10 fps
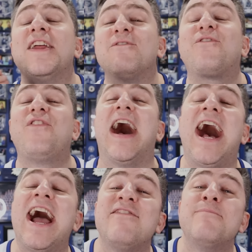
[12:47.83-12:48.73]
than
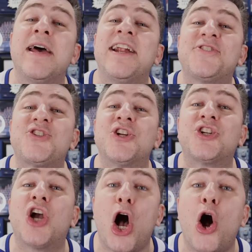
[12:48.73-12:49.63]
five minutes to
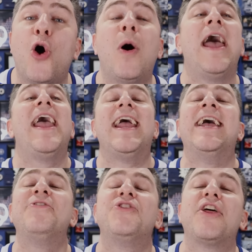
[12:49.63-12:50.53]
go
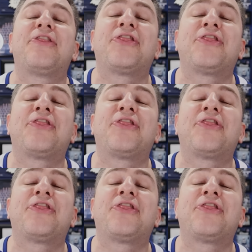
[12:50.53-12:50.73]
in the